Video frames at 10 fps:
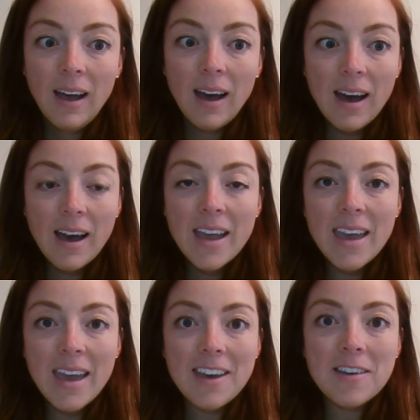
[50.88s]
I
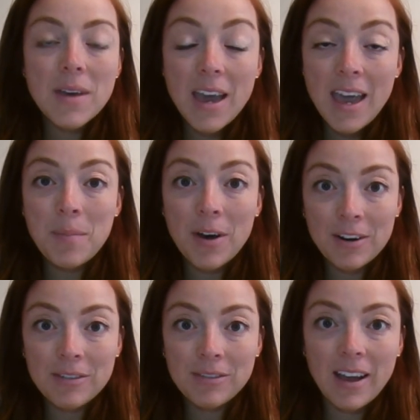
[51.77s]
am a
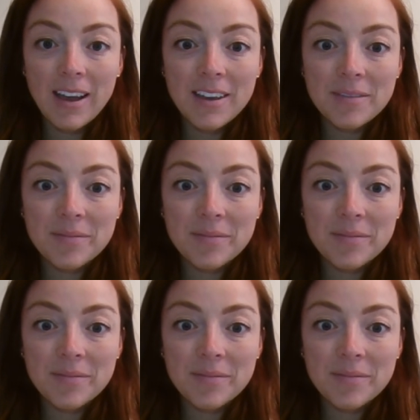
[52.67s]
butterfly.